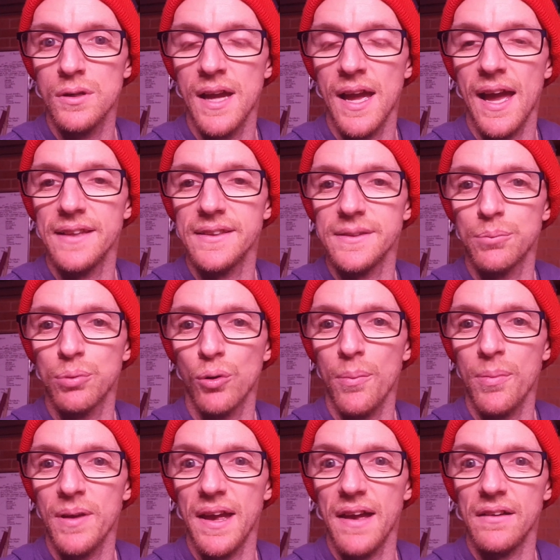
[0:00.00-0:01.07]
and a
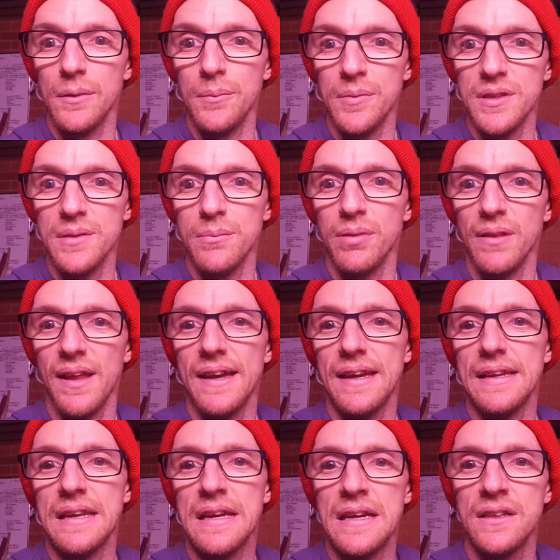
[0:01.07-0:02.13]
proper aluminium
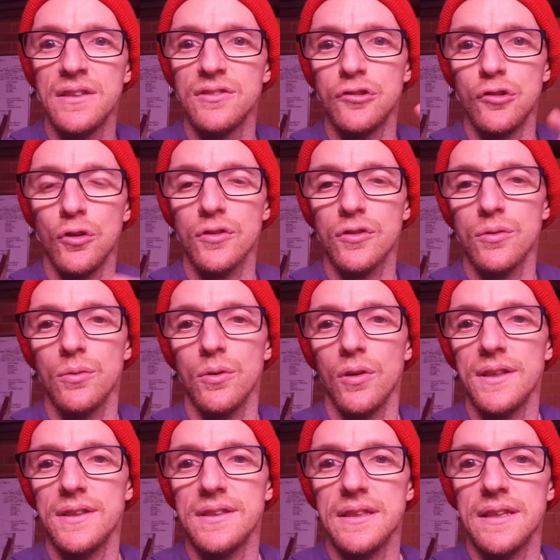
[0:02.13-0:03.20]
blade. Do not do what
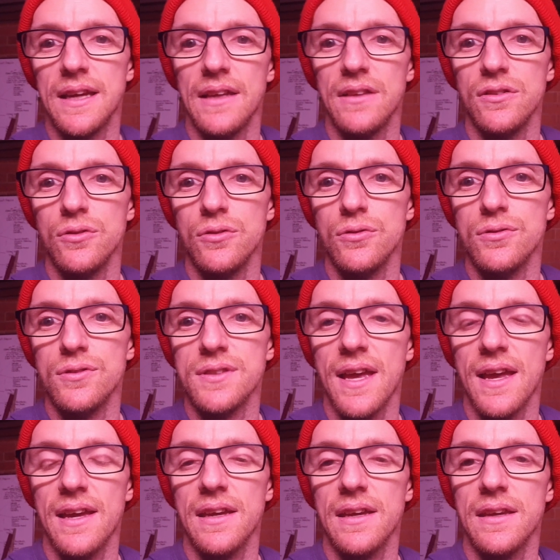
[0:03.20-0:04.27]
I did and use
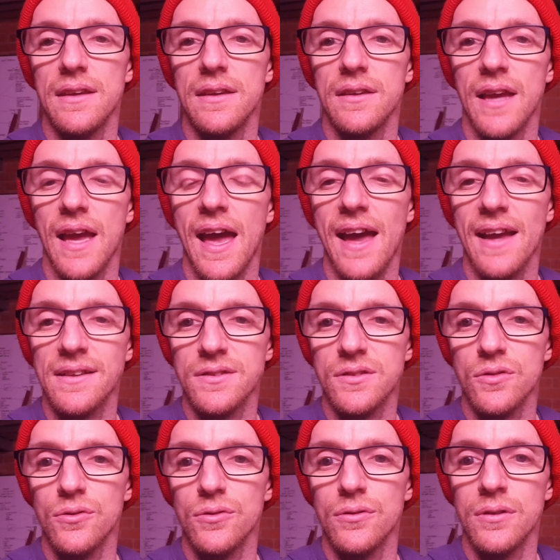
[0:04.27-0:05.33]
a
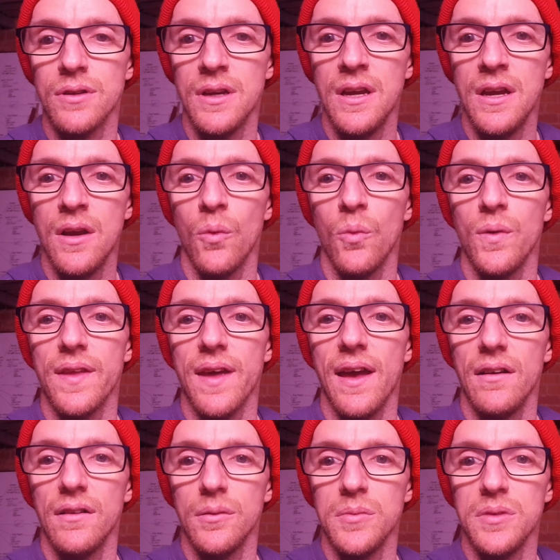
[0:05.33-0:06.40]
hacksaw with an
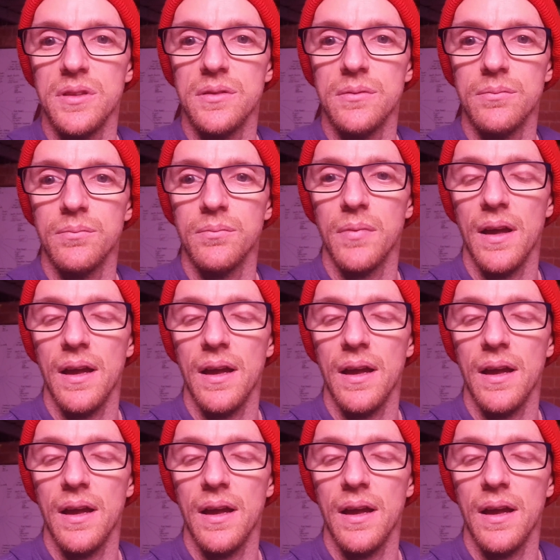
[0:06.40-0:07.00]
aluminium